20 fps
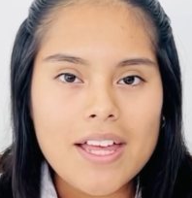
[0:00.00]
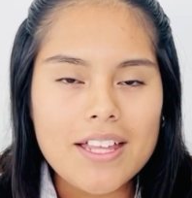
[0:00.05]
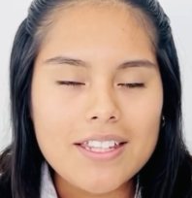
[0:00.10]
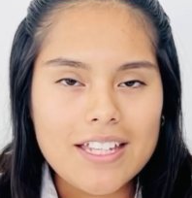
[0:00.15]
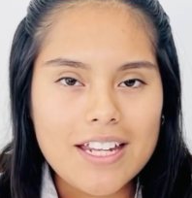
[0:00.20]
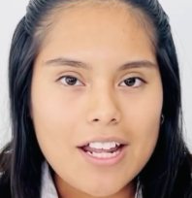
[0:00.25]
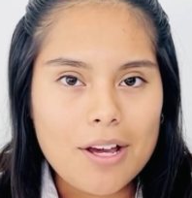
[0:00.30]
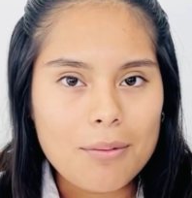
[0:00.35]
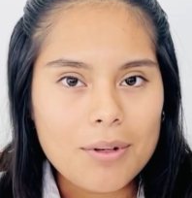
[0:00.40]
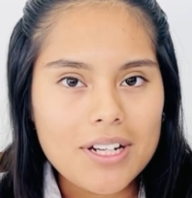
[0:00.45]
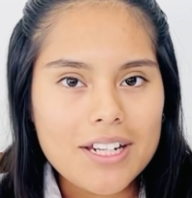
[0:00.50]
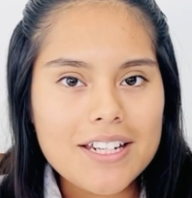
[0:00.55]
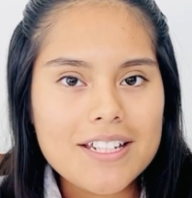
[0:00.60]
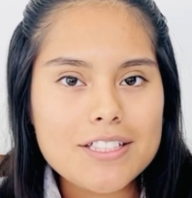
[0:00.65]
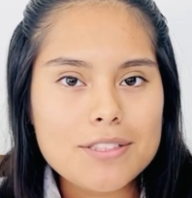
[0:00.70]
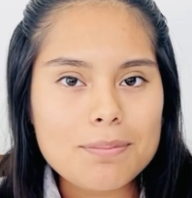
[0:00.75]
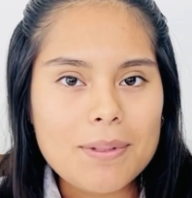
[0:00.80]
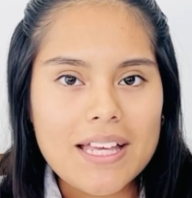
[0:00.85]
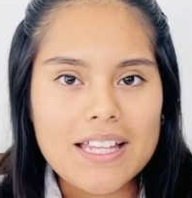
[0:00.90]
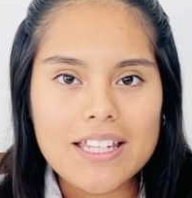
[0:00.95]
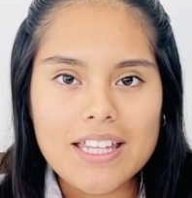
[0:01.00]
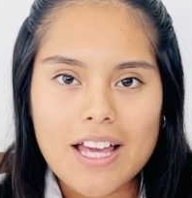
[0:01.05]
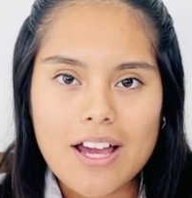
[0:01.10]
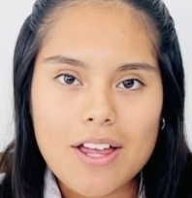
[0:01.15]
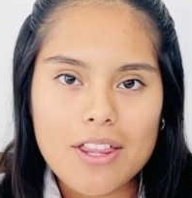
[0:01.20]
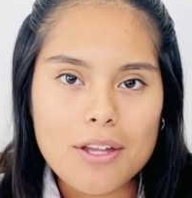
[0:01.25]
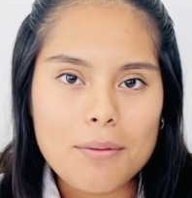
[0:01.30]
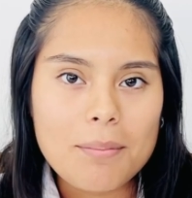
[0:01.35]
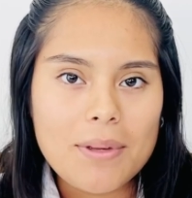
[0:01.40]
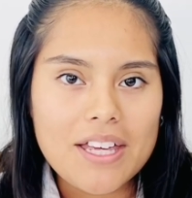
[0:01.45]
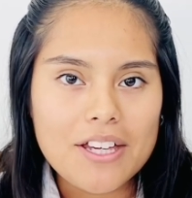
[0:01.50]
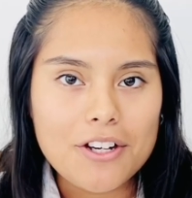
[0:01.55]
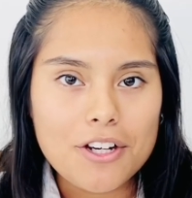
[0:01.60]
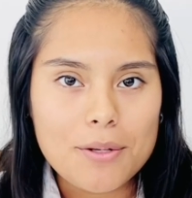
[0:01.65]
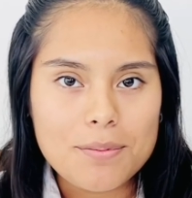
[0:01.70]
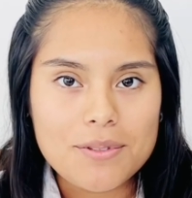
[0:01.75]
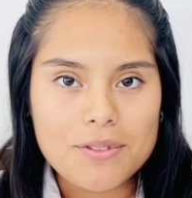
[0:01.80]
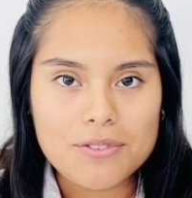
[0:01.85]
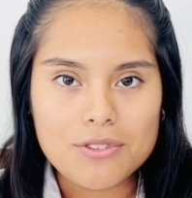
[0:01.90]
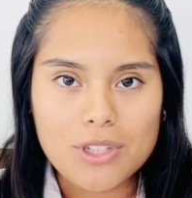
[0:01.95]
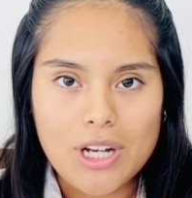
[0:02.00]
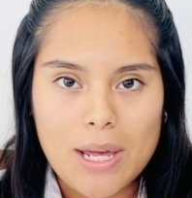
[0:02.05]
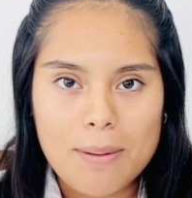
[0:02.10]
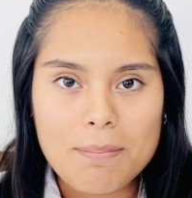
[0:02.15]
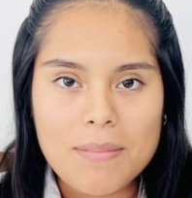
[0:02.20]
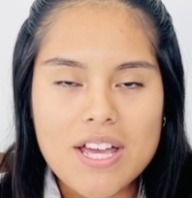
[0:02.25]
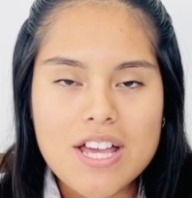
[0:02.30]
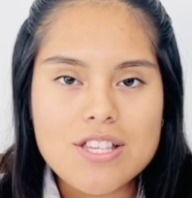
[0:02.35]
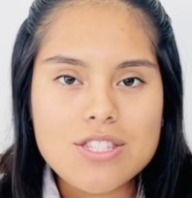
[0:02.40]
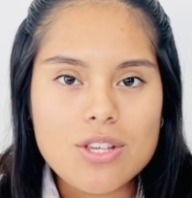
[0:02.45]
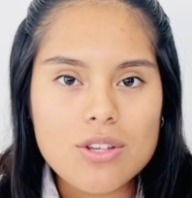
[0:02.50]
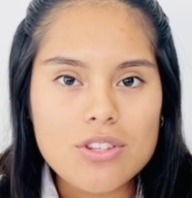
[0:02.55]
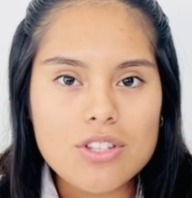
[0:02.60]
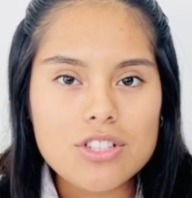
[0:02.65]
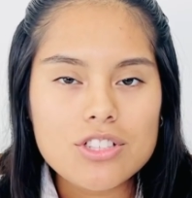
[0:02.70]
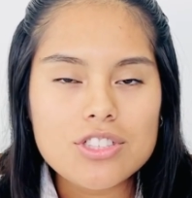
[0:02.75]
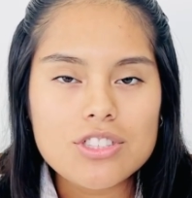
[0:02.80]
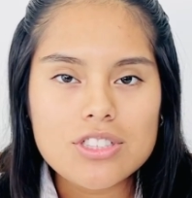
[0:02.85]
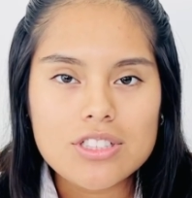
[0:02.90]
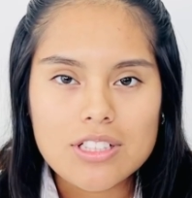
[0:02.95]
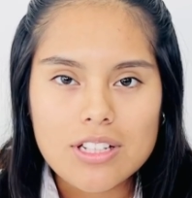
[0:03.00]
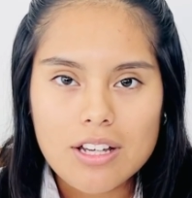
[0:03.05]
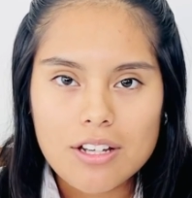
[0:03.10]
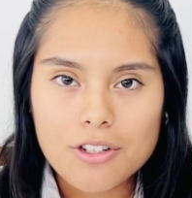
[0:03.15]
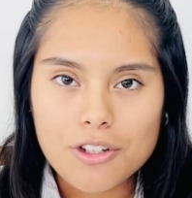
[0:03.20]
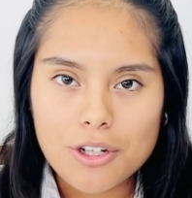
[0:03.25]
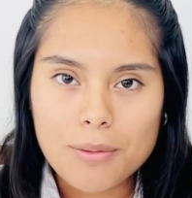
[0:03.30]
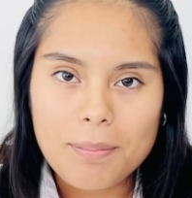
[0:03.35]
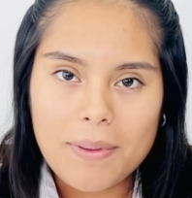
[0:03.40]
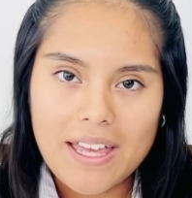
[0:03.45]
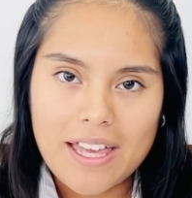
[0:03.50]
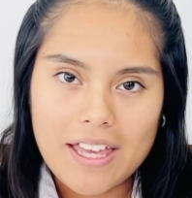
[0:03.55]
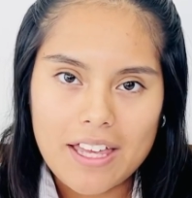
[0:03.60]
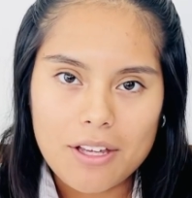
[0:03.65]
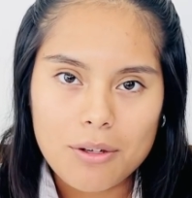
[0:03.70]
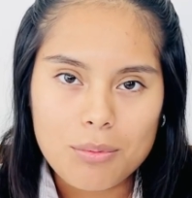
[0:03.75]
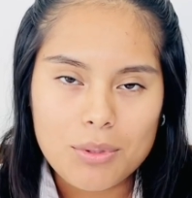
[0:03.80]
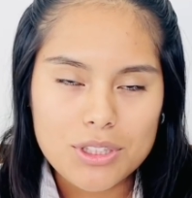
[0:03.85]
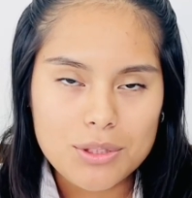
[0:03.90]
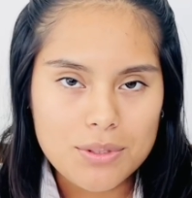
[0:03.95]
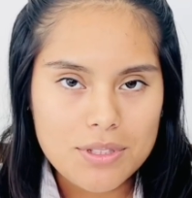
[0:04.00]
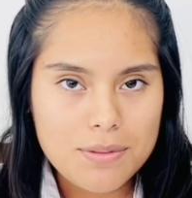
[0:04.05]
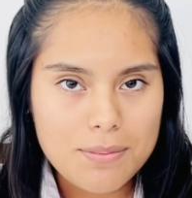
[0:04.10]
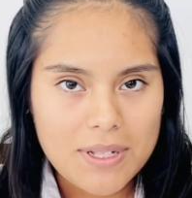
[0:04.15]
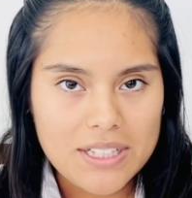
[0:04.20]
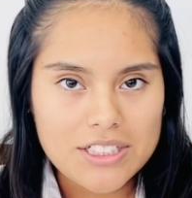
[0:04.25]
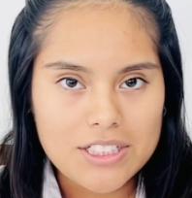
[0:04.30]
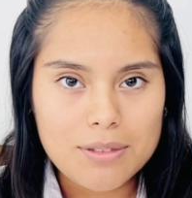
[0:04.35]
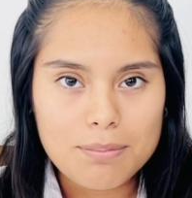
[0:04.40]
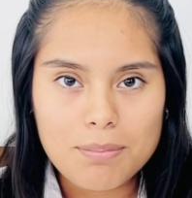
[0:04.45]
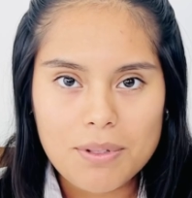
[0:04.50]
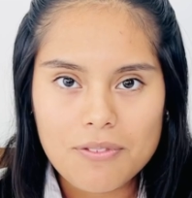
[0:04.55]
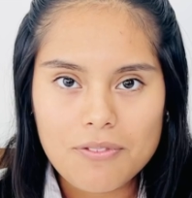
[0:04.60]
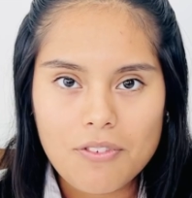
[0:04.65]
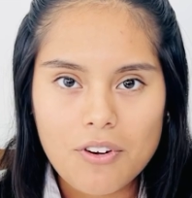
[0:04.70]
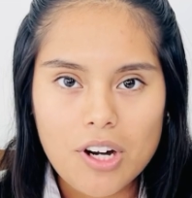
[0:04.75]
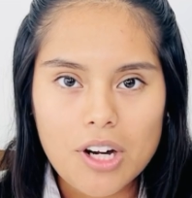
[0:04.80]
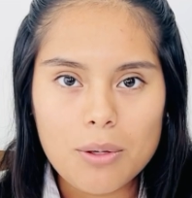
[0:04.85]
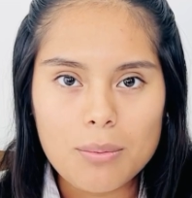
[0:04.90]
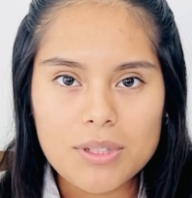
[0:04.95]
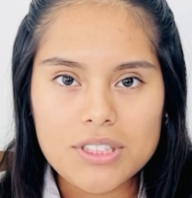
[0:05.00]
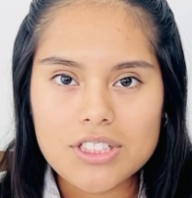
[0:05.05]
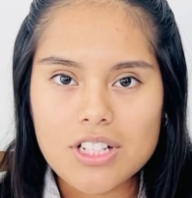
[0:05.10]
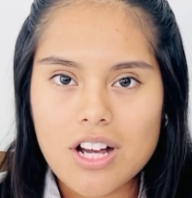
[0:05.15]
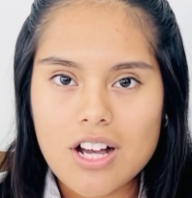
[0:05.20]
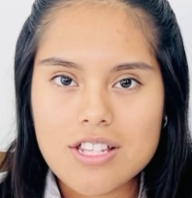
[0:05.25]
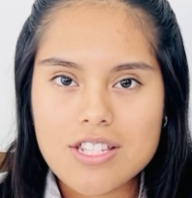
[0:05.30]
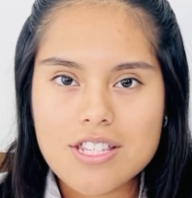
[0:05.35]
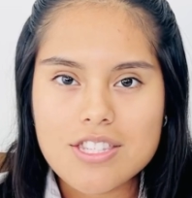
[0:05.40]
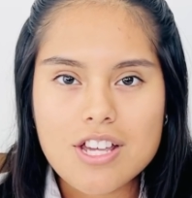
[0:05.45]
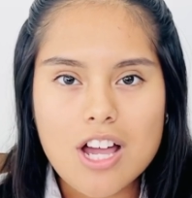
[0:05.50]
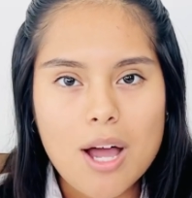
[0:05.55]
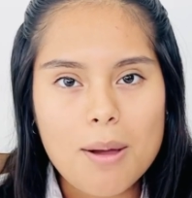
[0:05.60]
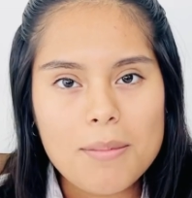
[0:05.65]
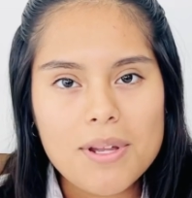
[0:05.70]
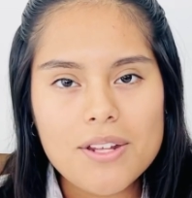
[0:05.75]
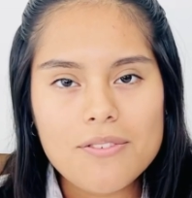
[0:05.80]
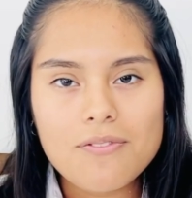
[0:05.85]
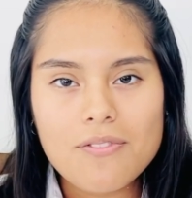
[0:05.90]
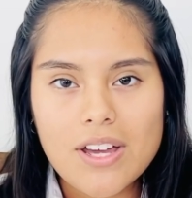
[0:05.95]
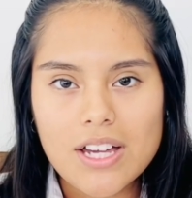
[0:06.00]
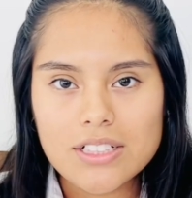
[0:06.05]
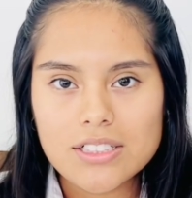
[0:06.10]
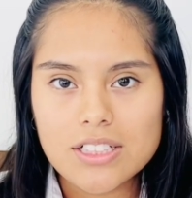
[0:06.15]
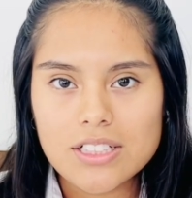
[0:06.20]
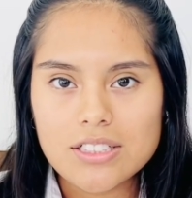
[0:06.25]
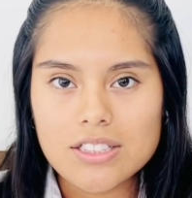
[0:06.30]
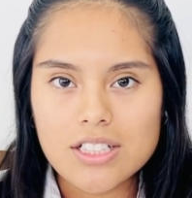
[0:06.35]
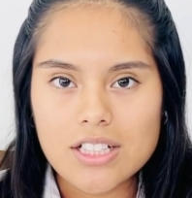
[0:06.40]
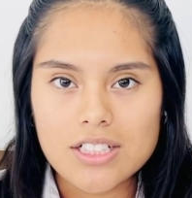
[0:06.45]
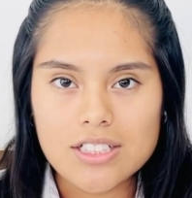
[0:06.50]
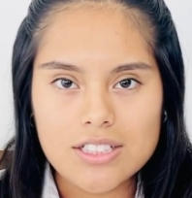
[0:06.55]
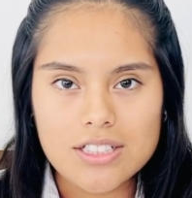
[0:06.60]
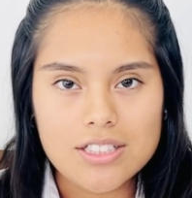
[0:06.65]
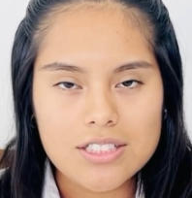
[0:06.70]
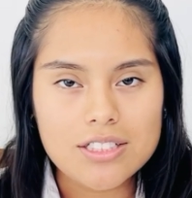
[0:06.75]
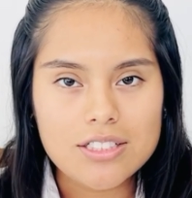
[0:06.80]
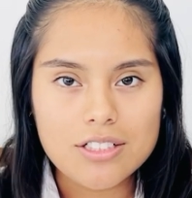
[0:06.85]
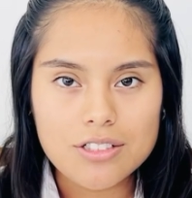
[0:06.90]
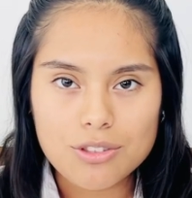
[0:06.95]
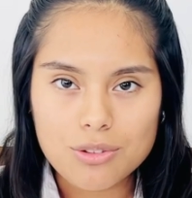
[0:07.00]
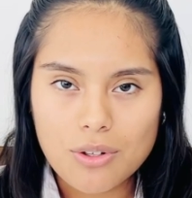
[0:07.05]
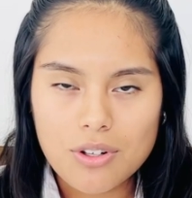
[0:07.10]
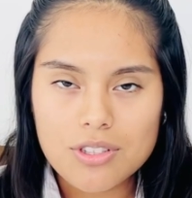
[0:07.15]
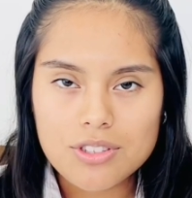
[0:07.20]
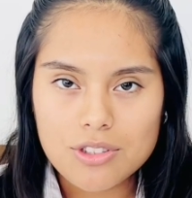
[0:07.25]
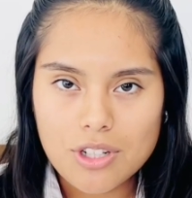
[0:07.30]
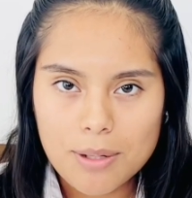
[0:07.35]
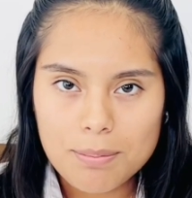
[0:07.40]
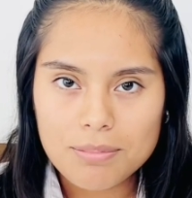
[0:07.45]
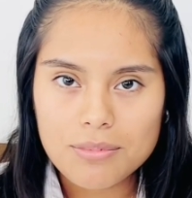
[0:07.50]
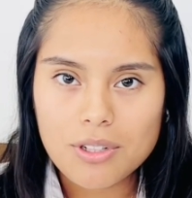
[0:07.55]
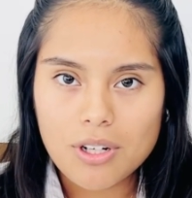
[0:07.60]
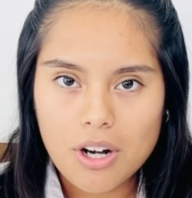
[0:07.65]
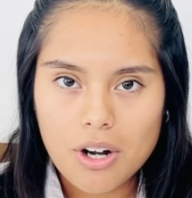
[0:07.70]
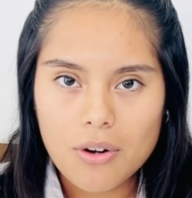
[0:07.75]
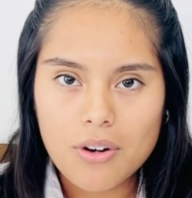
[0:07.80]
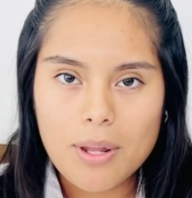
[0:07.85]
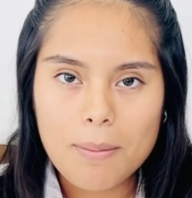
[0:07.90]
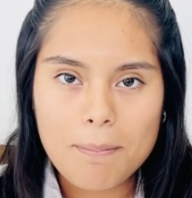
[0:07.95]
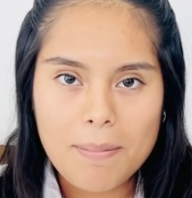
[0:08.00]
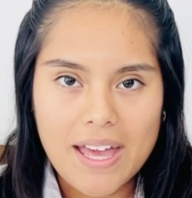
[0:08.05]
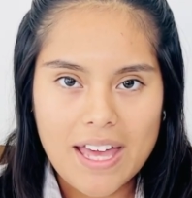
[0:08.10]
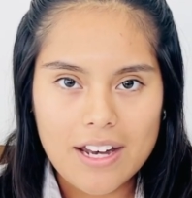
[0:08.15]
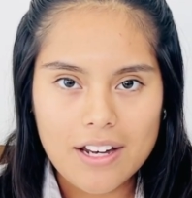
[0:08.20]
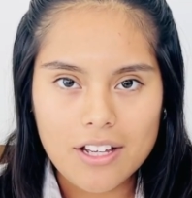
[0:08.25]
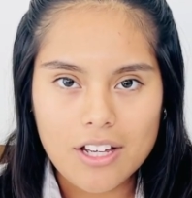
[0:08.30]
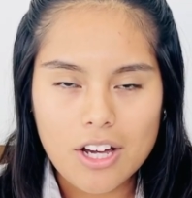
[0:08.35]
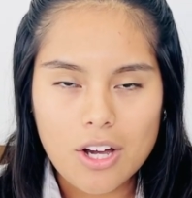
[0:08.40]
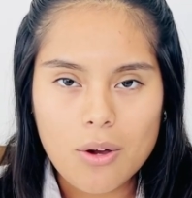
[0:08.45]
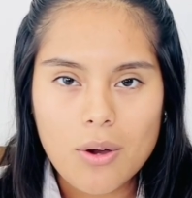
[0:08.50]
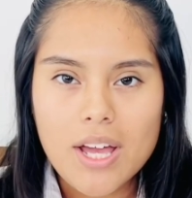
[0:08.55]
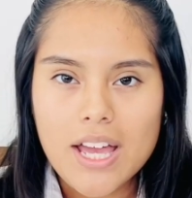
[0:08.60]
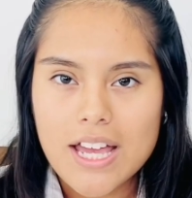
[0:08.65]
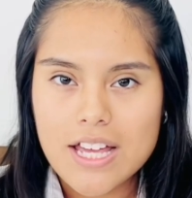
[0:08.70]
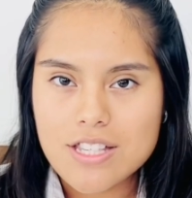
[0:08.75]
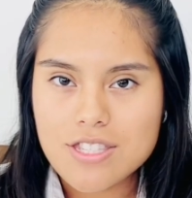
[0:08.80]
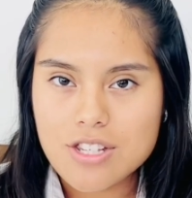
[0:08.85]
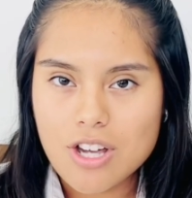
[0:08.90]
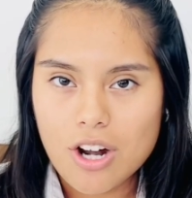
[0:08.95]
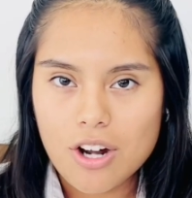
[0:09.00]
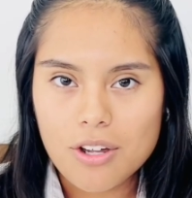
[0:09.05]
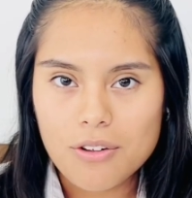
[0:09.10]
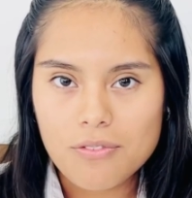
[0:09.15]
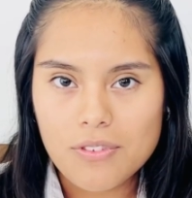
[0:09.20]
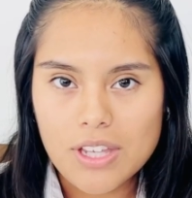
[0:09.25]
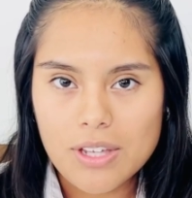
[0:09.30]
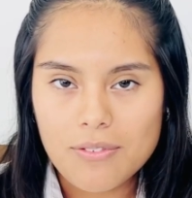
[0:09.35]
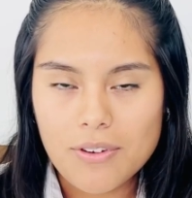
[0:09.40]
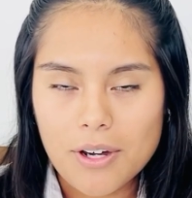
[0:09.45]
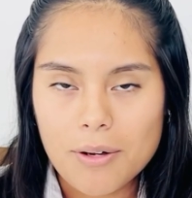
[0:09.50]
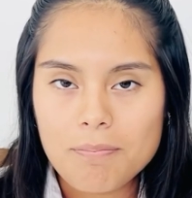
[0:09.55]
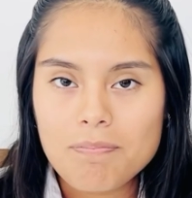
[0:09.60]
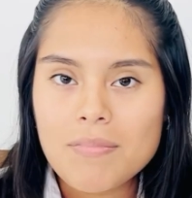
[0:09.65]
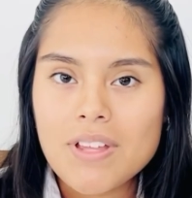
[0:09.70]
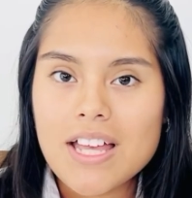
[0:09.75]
Then I want to explain the other main groups of strep. So there's a group A, which was mentioned before, which causes common infections such as strep throat, impetigo, and scarlet fever.